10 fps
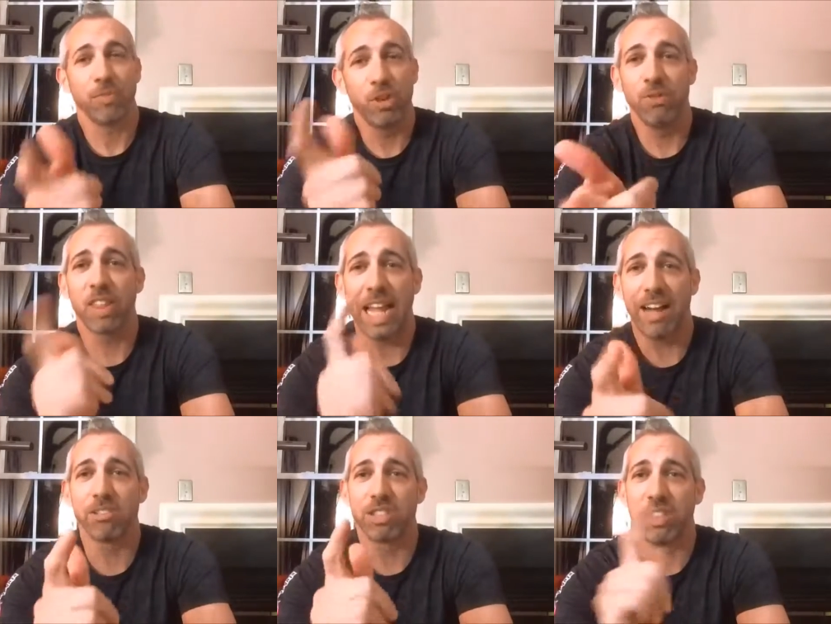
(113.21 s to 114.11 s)
you've
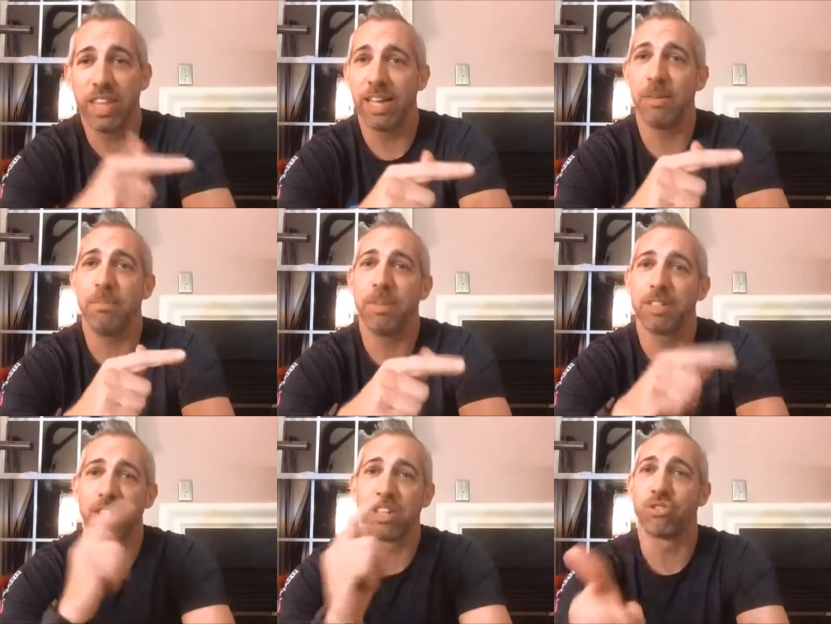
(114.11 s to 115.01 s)
allowed them
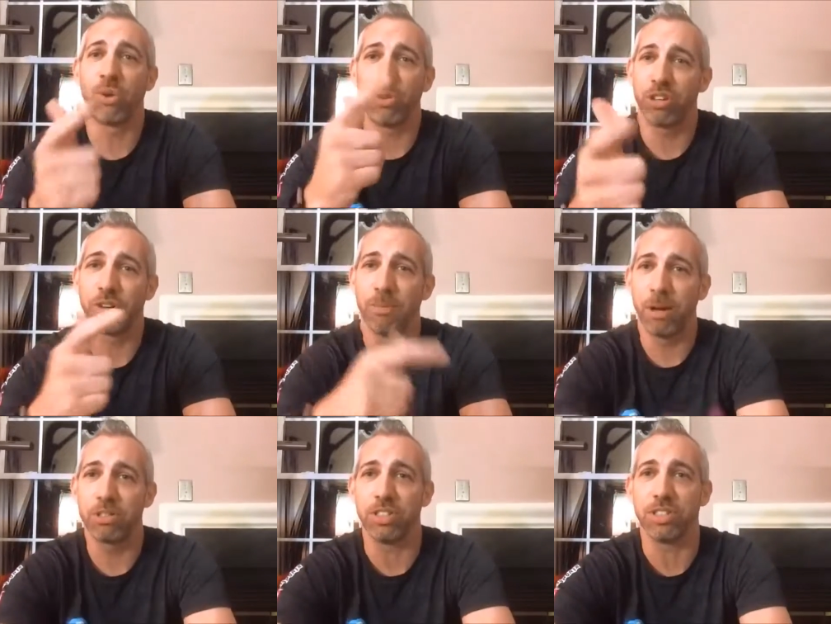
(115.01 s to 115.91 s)
to control your
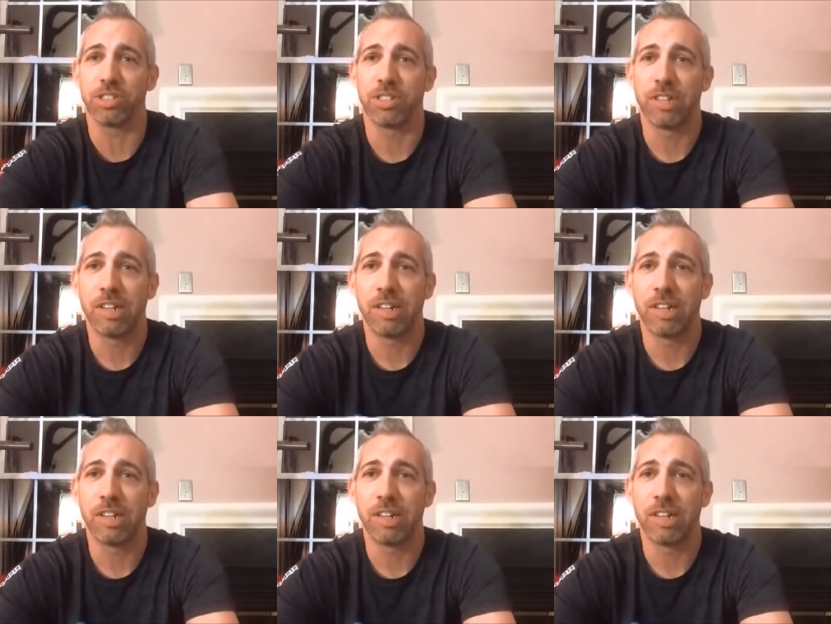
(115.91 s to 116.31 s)
emotions.